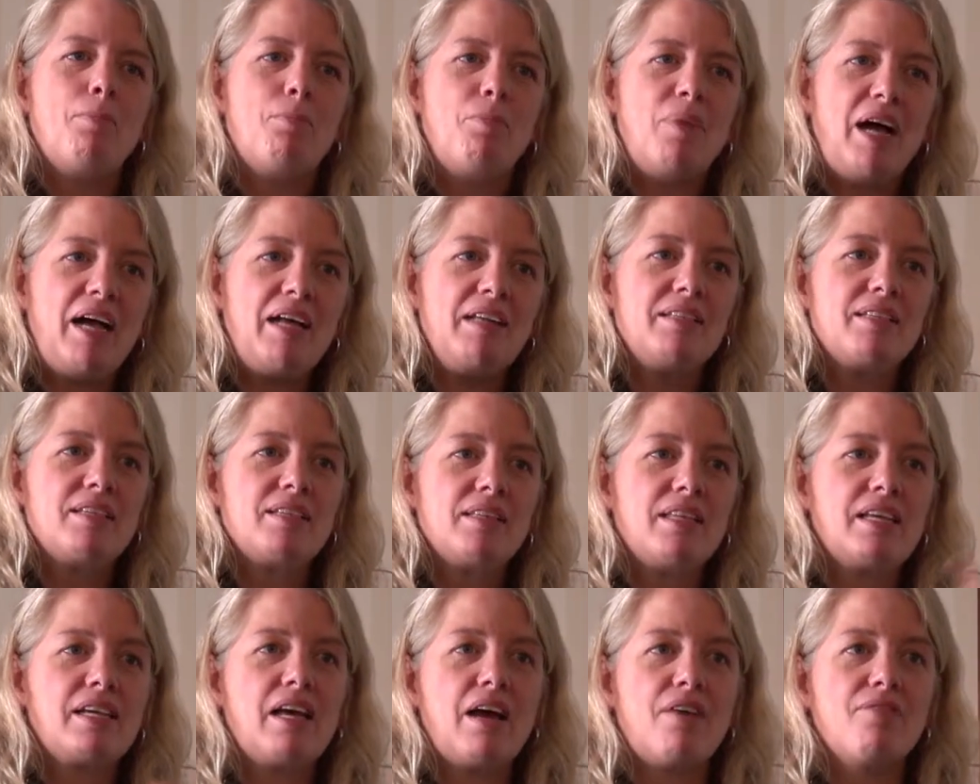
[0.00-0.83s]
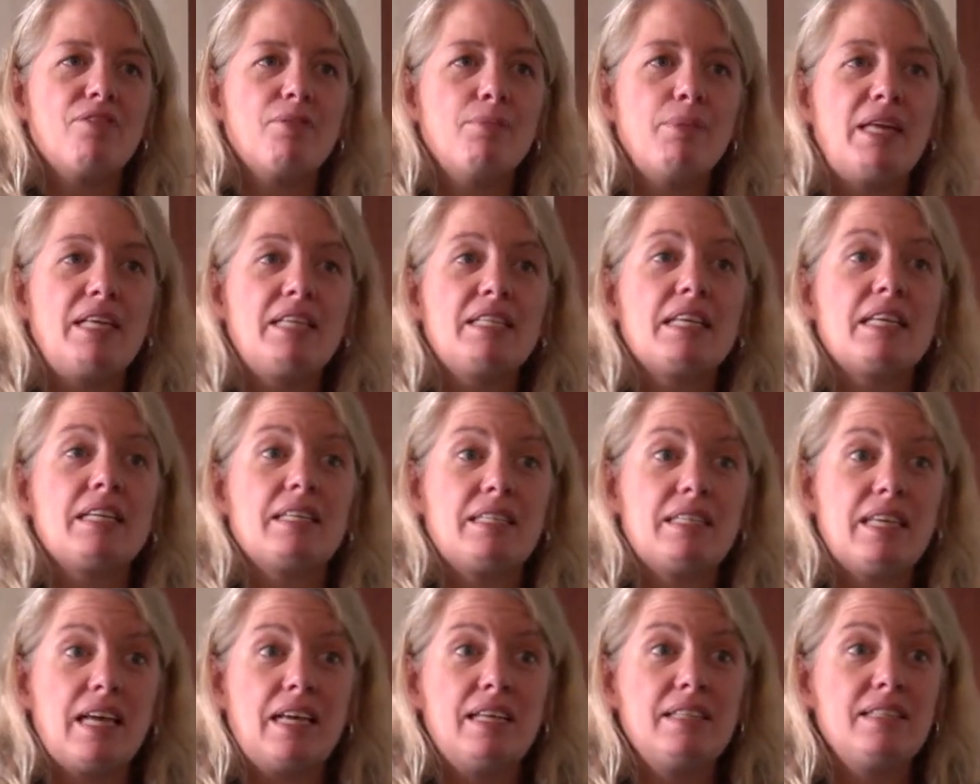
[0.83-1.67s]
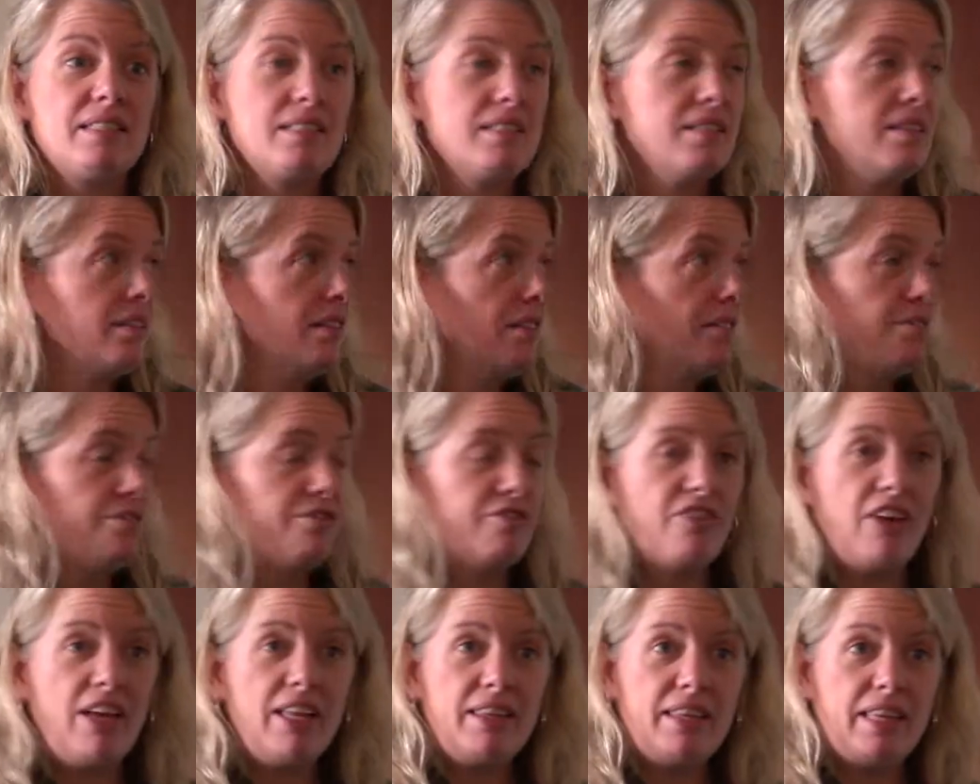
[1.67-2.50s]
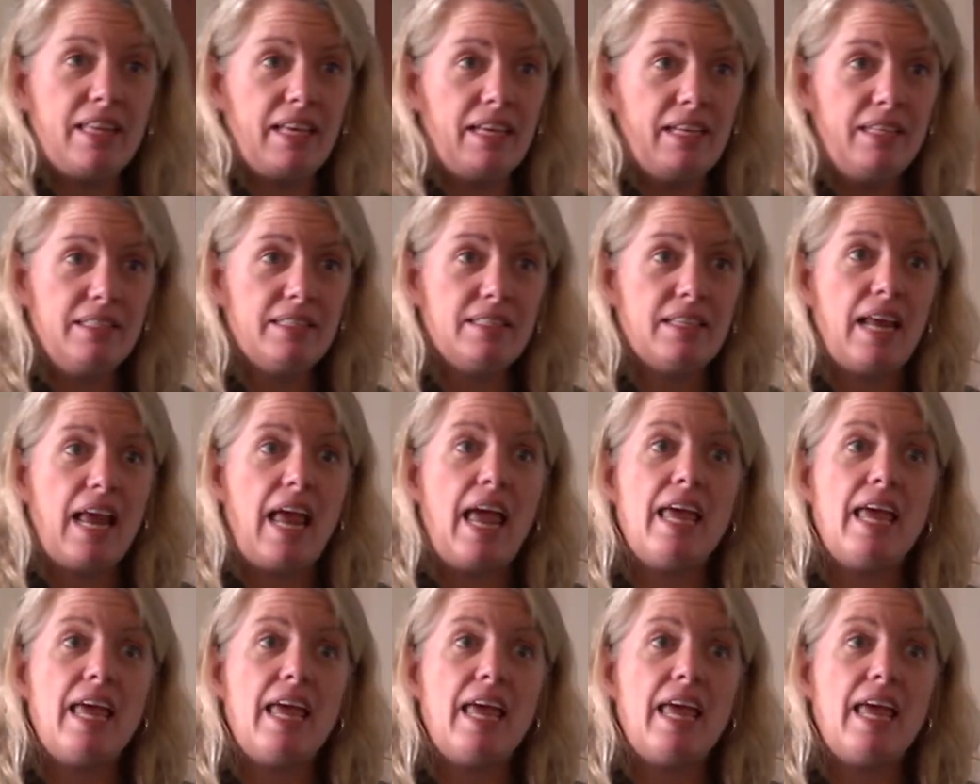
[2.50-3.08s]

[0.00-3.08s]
But the government does fund this,